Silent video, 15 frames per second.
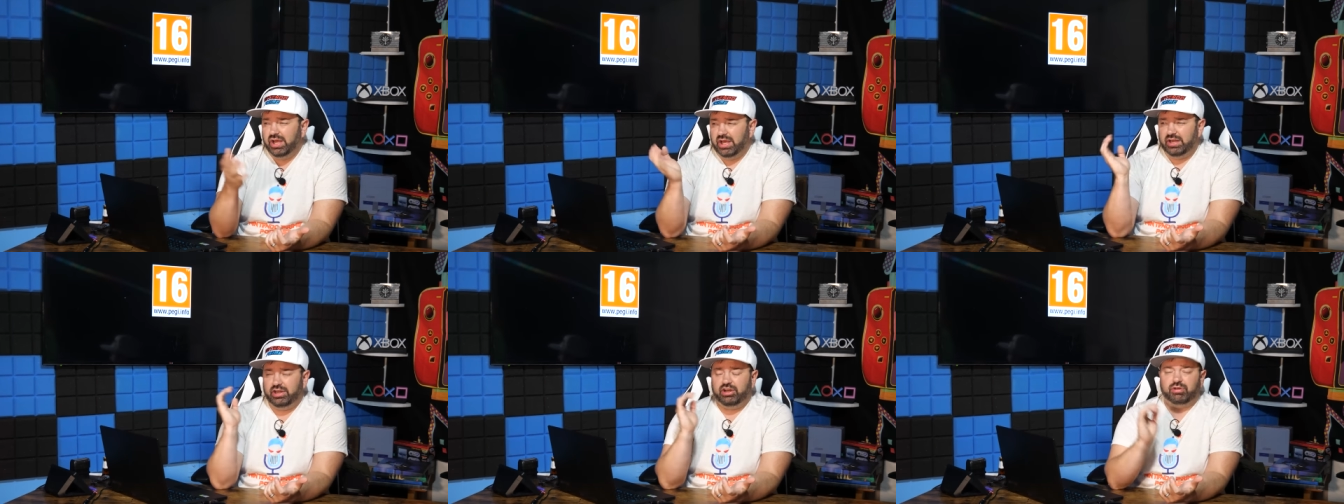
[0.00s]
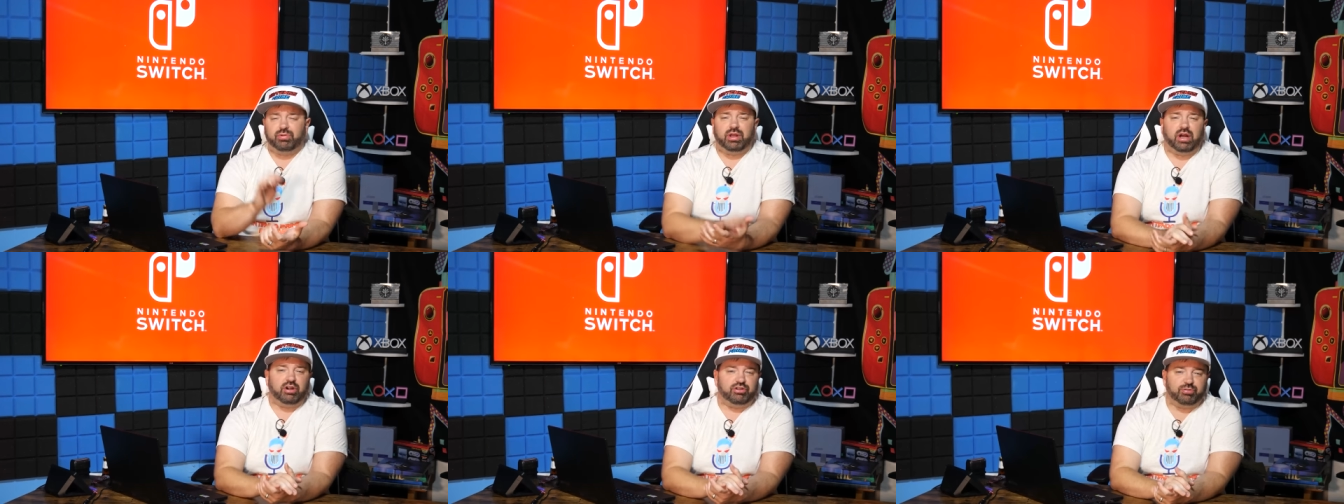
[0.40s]
and here
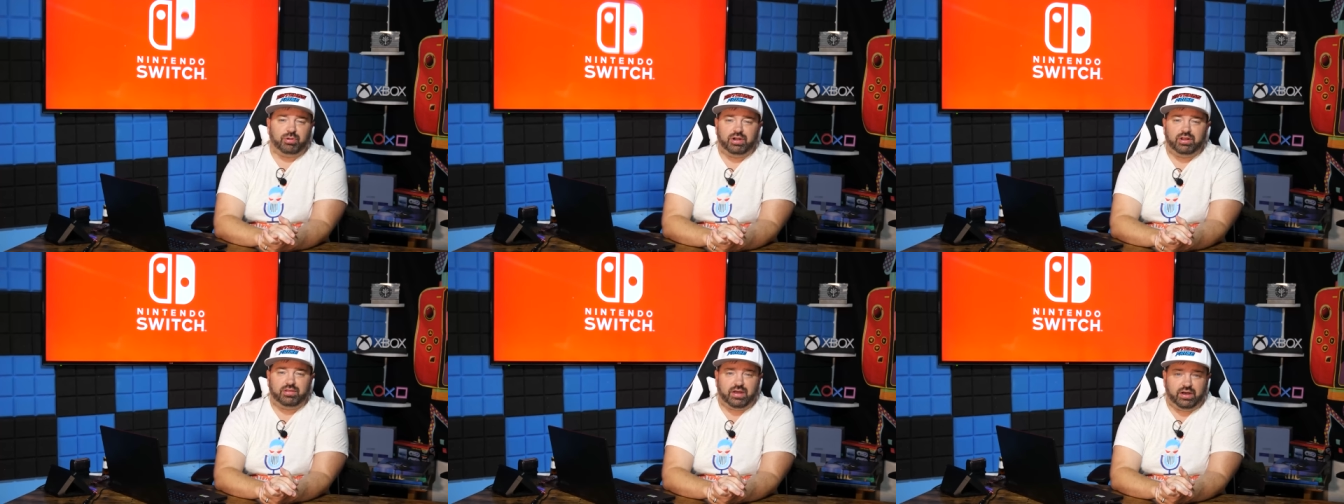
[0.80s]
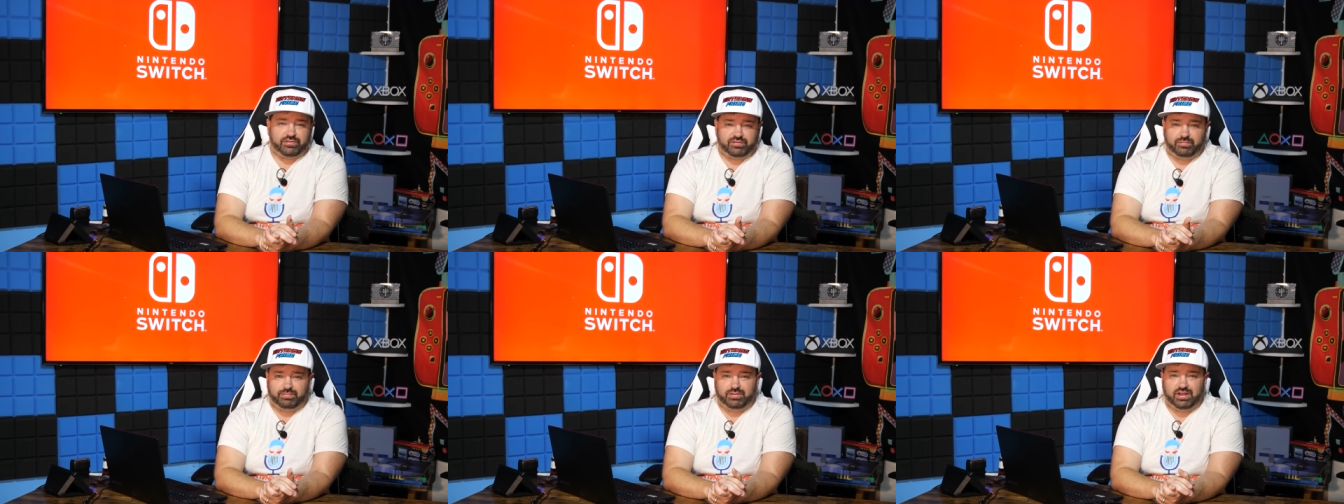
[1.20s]
we are twenty
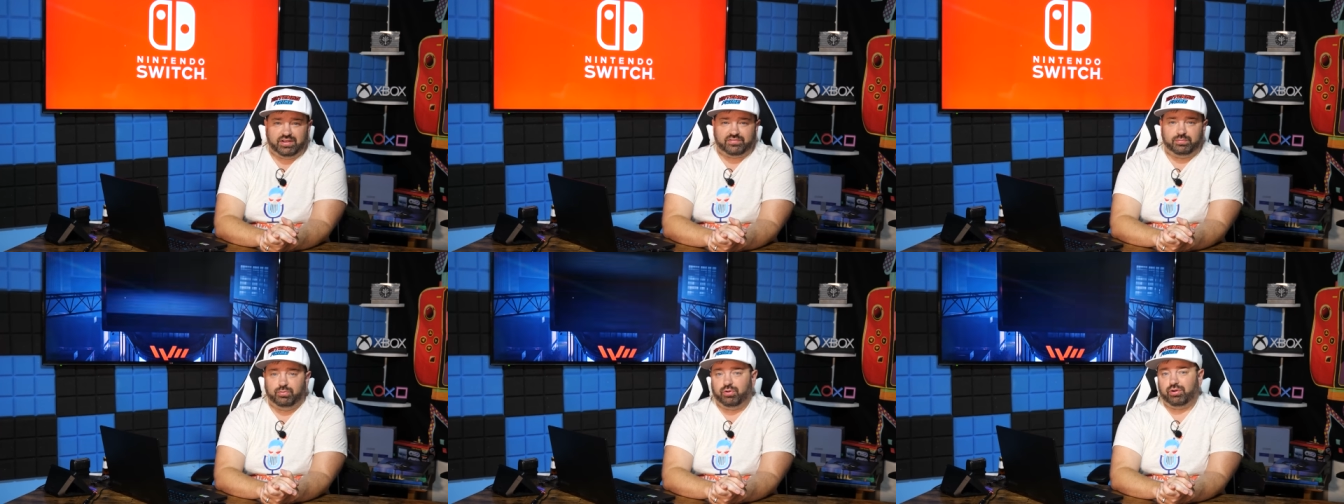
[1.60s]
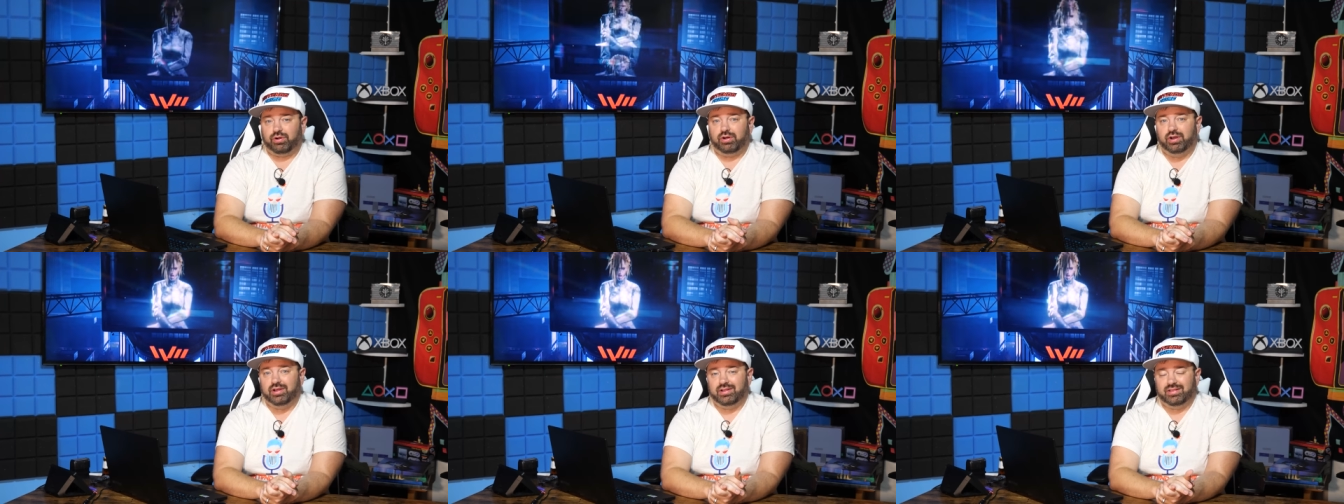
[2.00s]
thousand plus
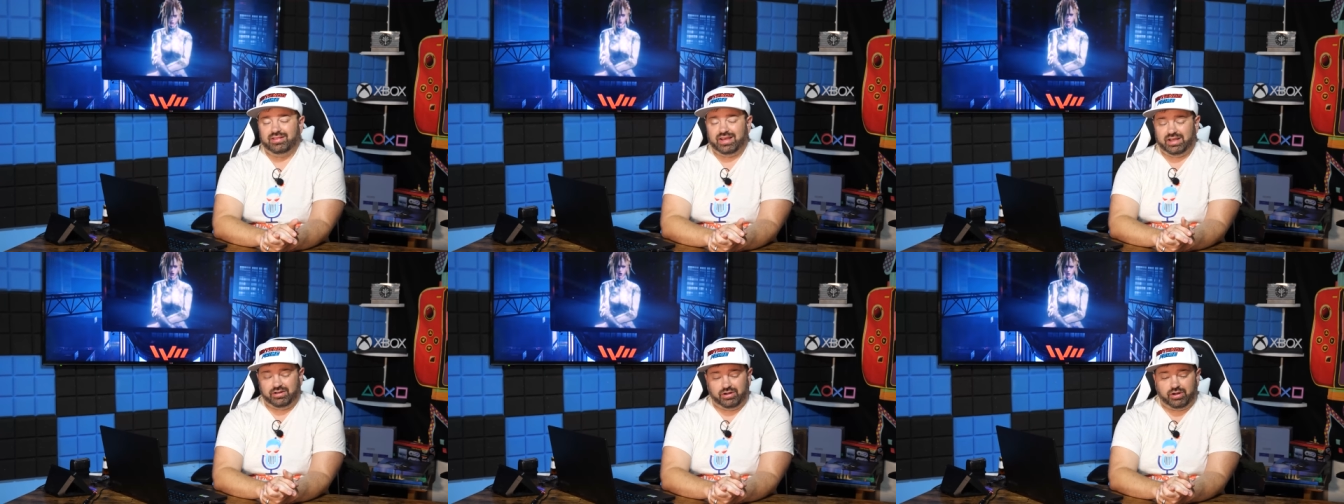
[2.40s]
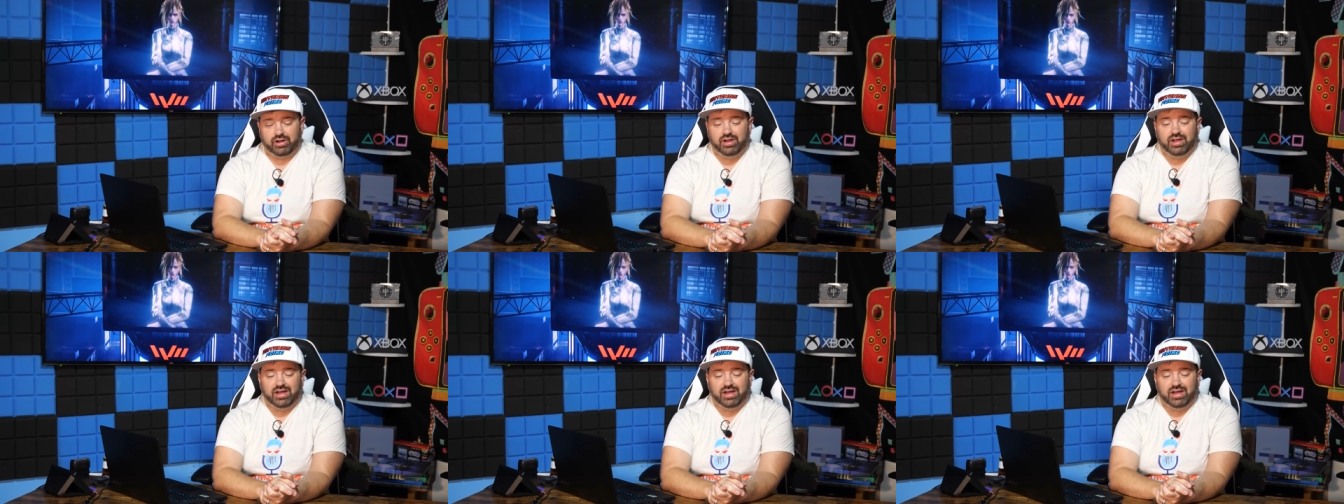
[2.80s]
more later.